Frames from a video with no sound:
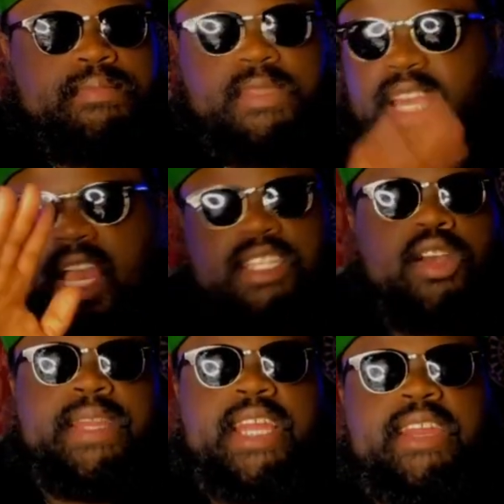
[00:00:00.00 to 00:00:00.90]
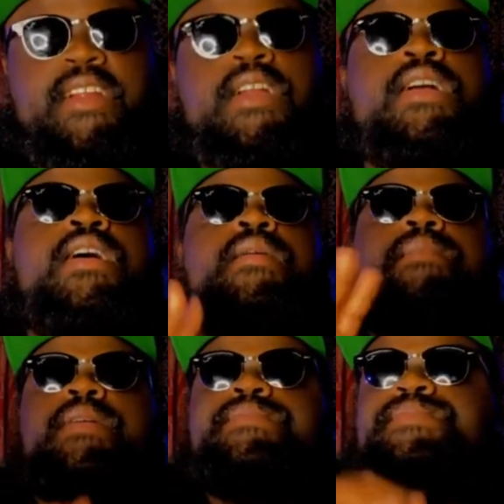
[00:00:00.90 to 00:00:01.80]
now I'll talk about that later.
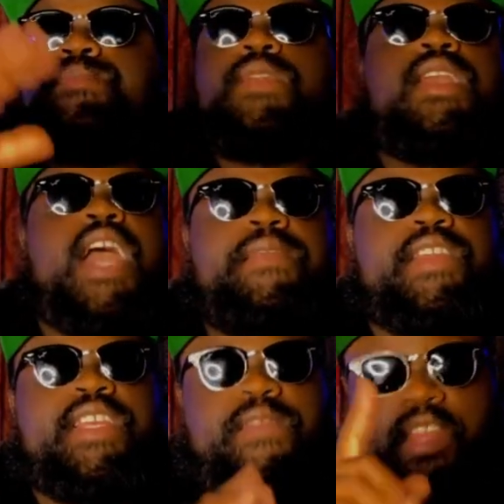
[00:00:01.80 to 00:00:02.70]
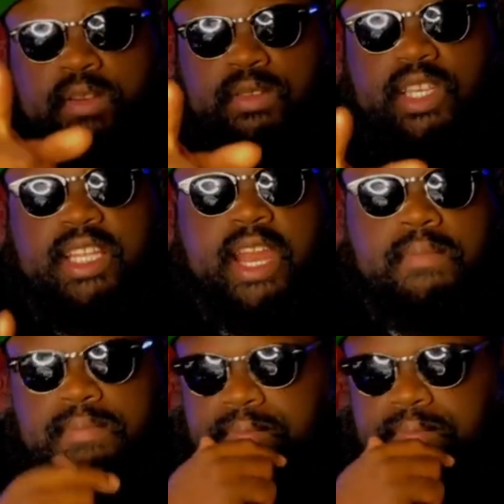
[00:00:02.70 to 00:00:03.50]
But after this video, check that out.